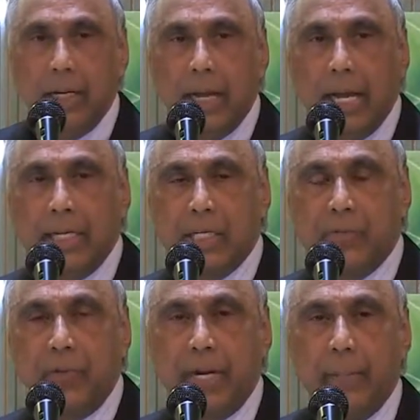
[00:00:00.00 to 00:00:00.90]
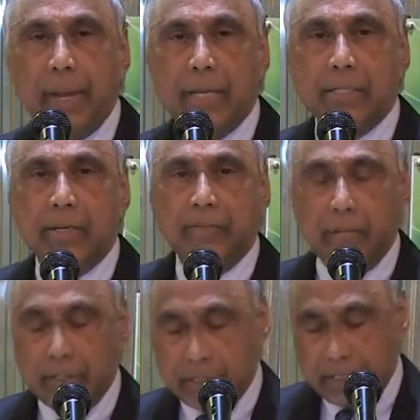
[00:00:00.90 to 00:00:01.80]
at its very best,
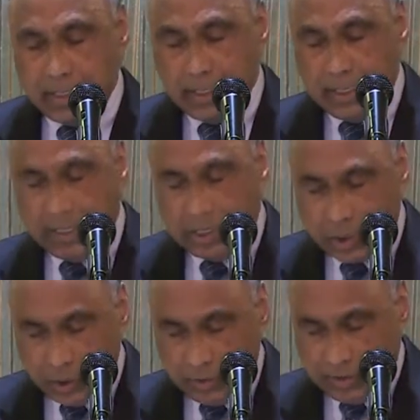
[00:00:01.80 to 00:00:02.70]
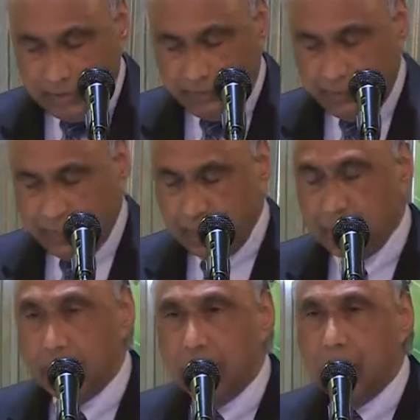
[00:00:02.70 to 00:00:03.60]
reveals the
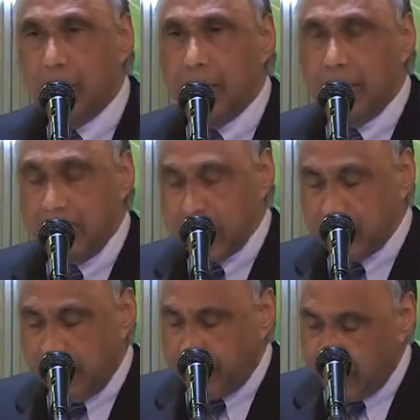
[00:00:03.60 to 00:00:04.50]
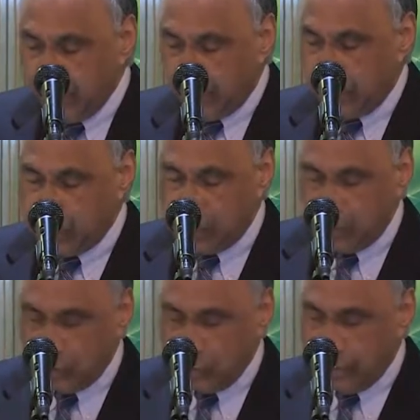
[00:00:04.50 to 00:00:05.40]
truth." It is my privilege
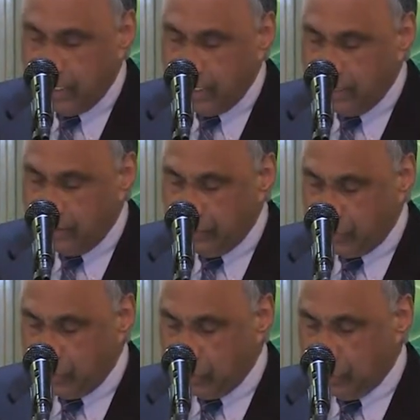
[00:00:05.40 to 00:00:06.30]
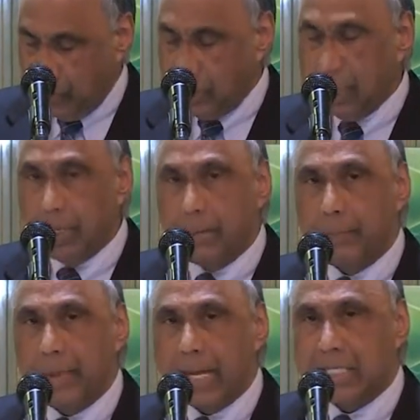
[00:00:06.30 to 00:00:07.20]
to be here with you,
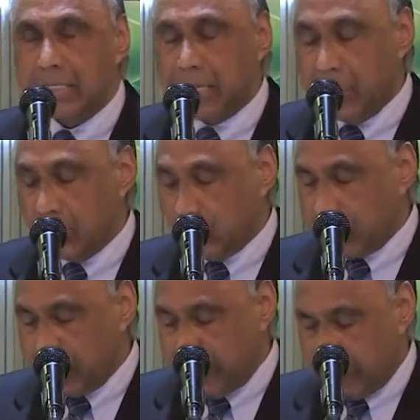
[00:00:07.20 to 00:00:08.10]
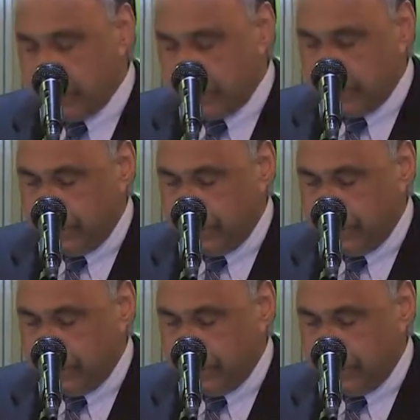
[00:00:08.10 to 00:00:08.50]
Pakistani truth tellers.